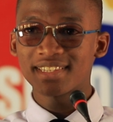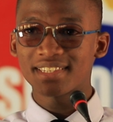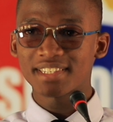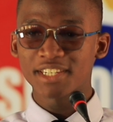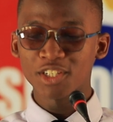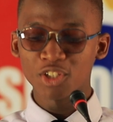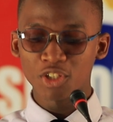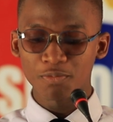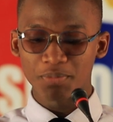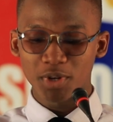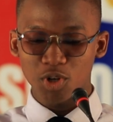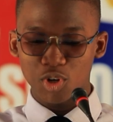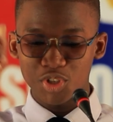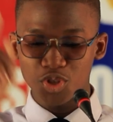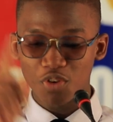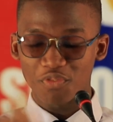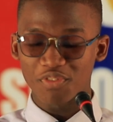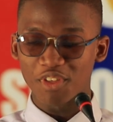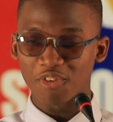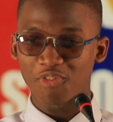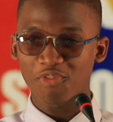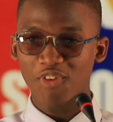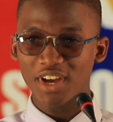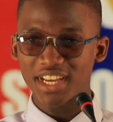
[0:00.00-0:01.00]
instilled because
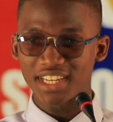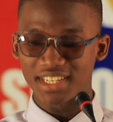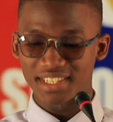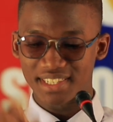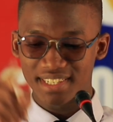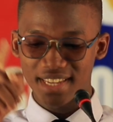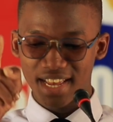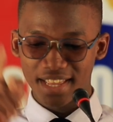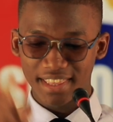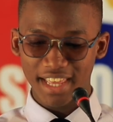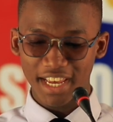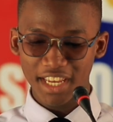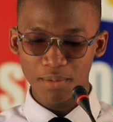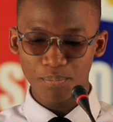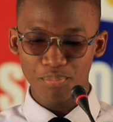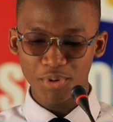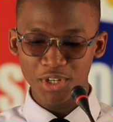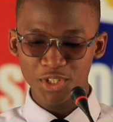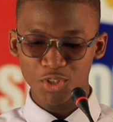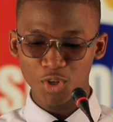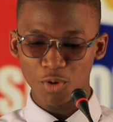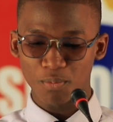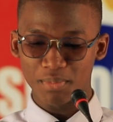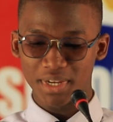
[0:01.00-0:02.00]
of the fines, the
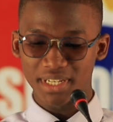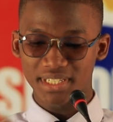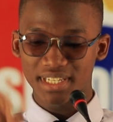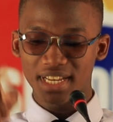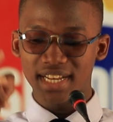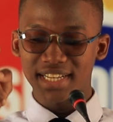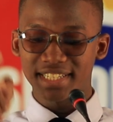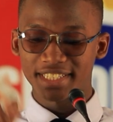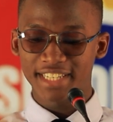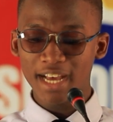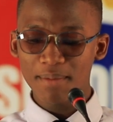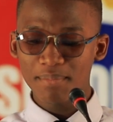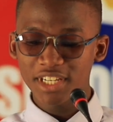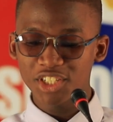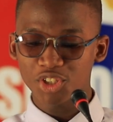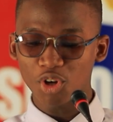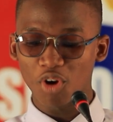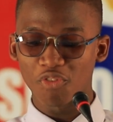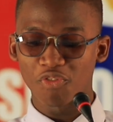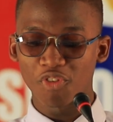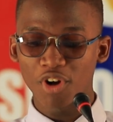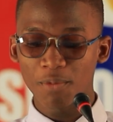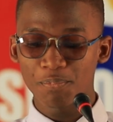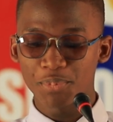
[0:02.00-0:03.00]
imprisonment, damage
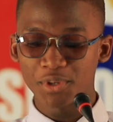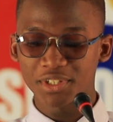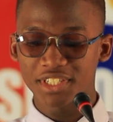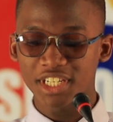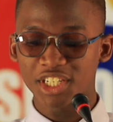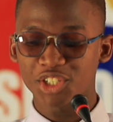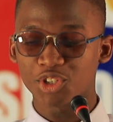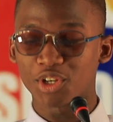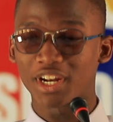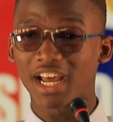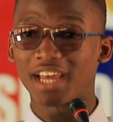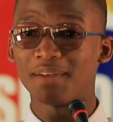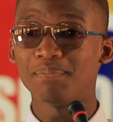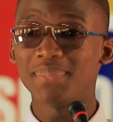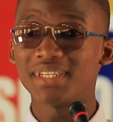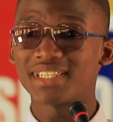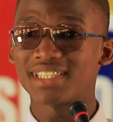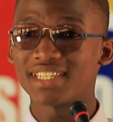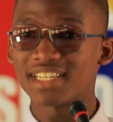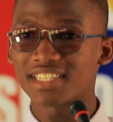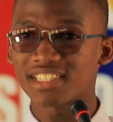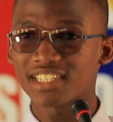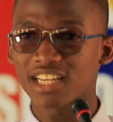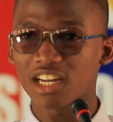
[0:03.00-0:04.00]
of reputation, and
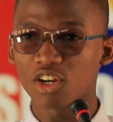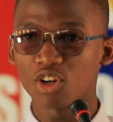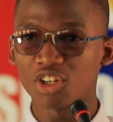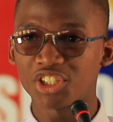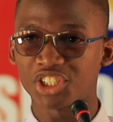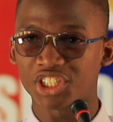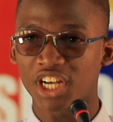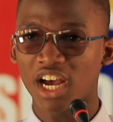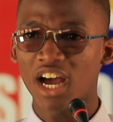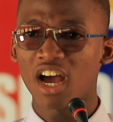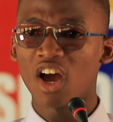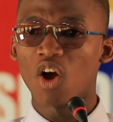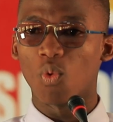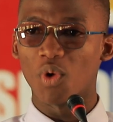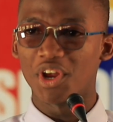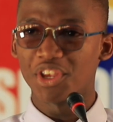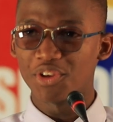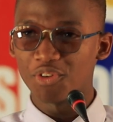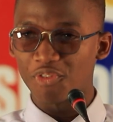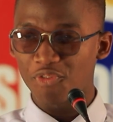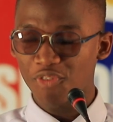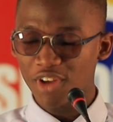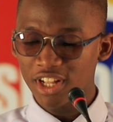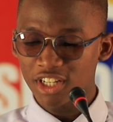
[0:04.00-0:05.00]
business closure
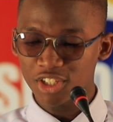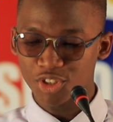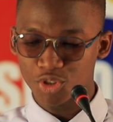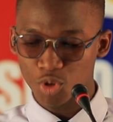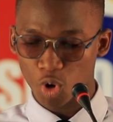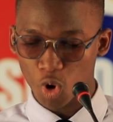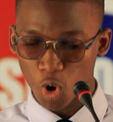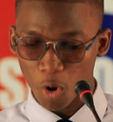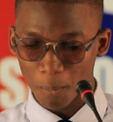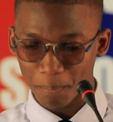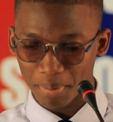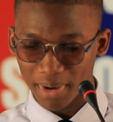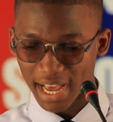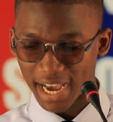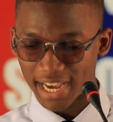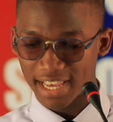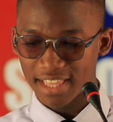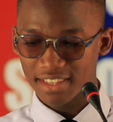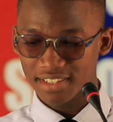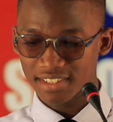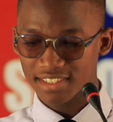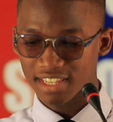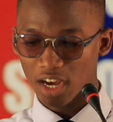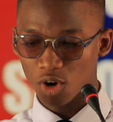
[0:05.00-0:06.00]
when you fail to
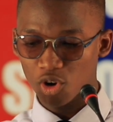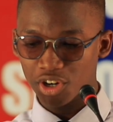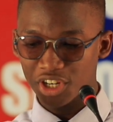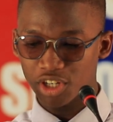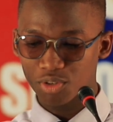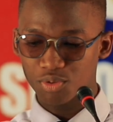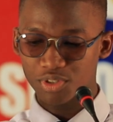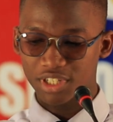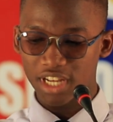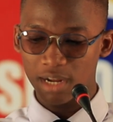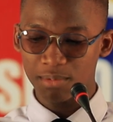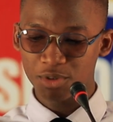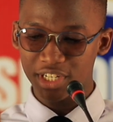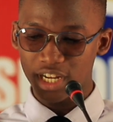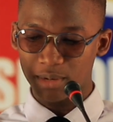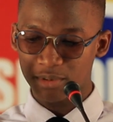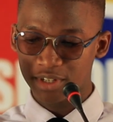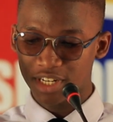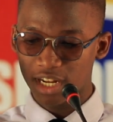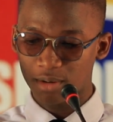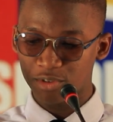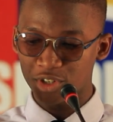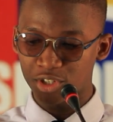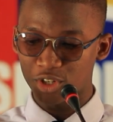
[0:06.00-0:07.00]
comply. This is according to
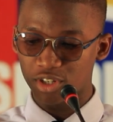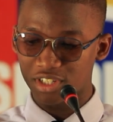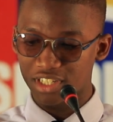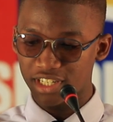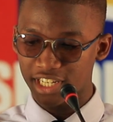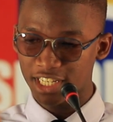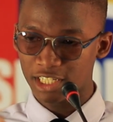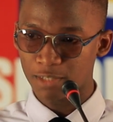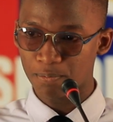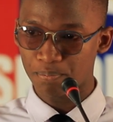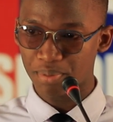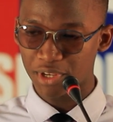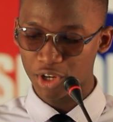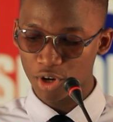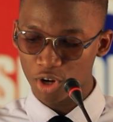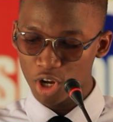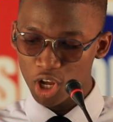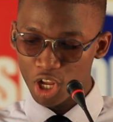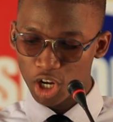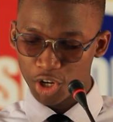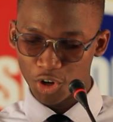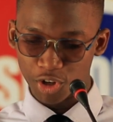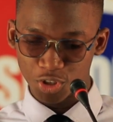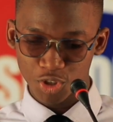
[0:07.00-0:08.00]

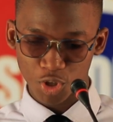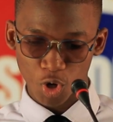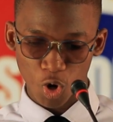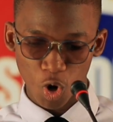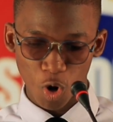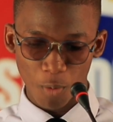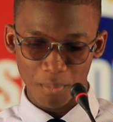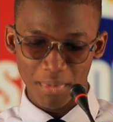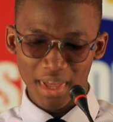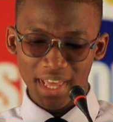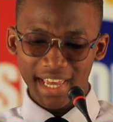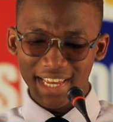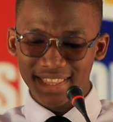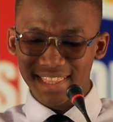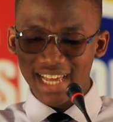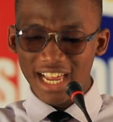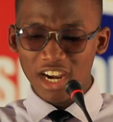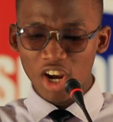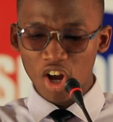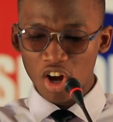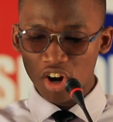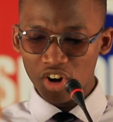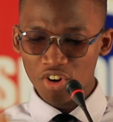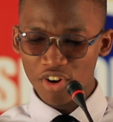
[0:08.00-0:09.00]
www.netpo.com. In
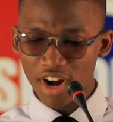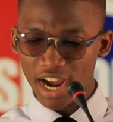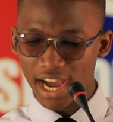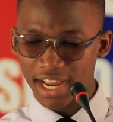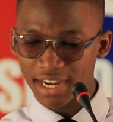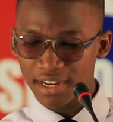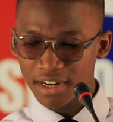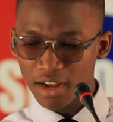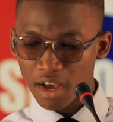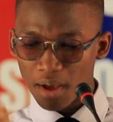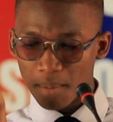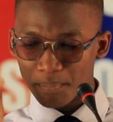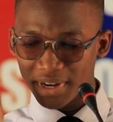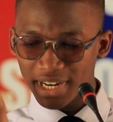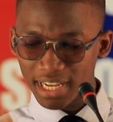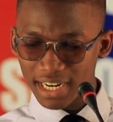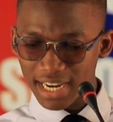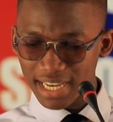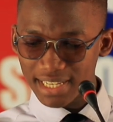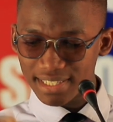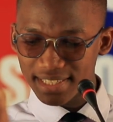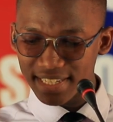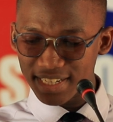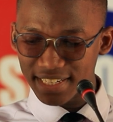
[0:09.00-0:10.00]
the long run,
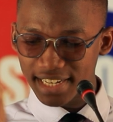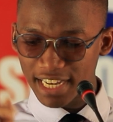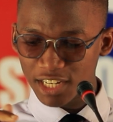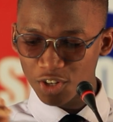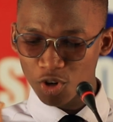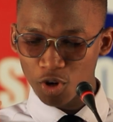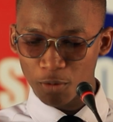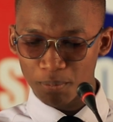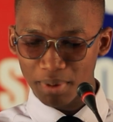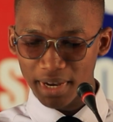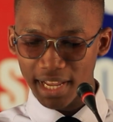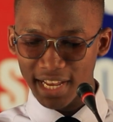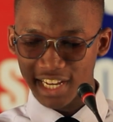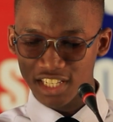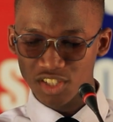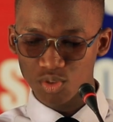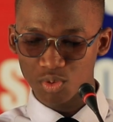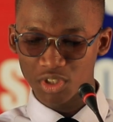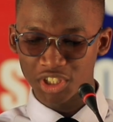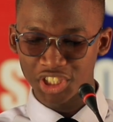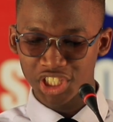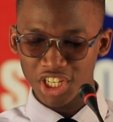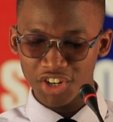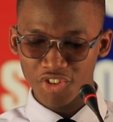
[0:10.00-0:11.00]
penalizing
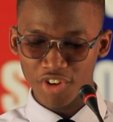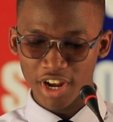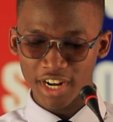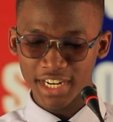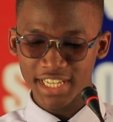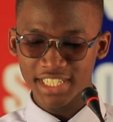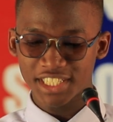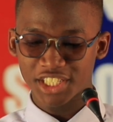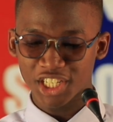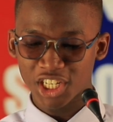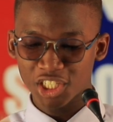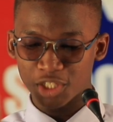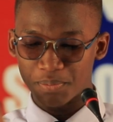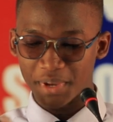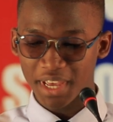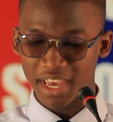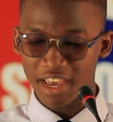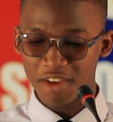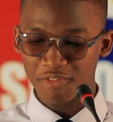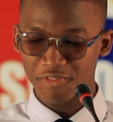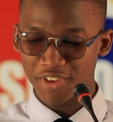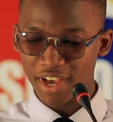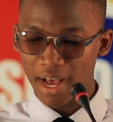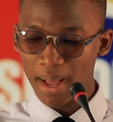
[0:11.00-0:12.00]
non-compliance will generally change
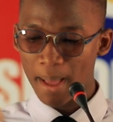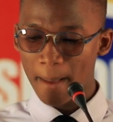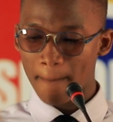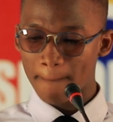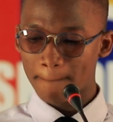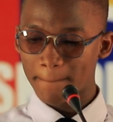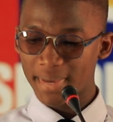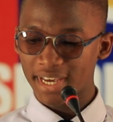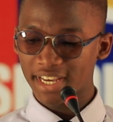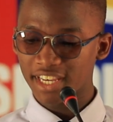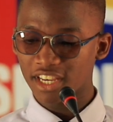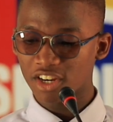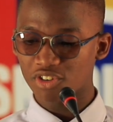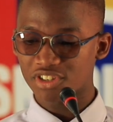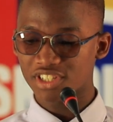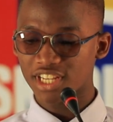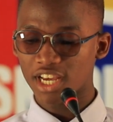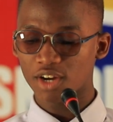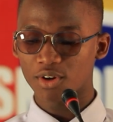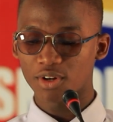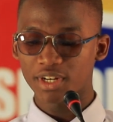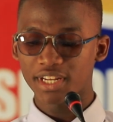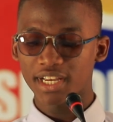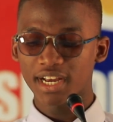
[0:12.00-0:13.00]
behavior, making
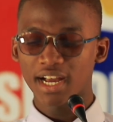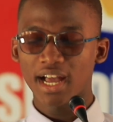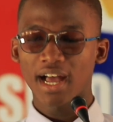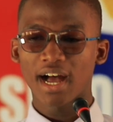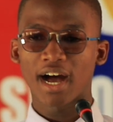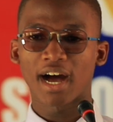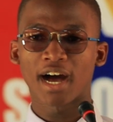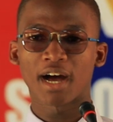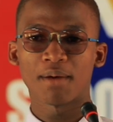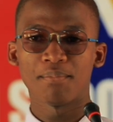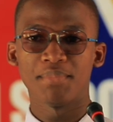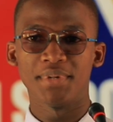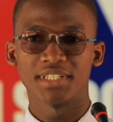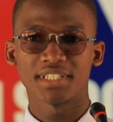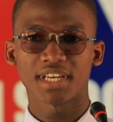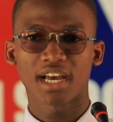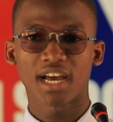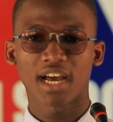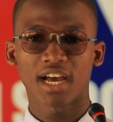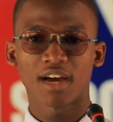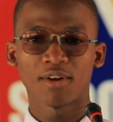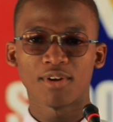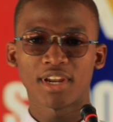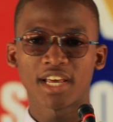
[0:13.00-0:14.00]
recycling a habit.
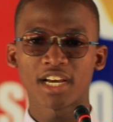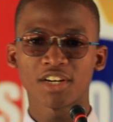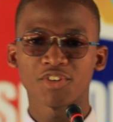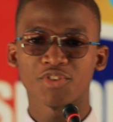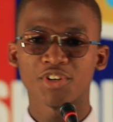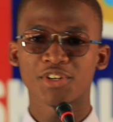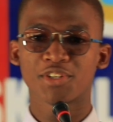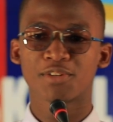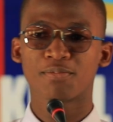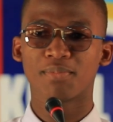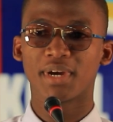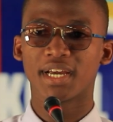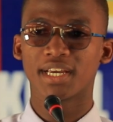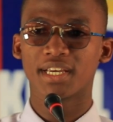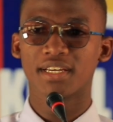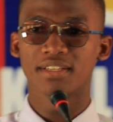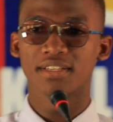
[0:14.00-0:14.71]
I would like to rest my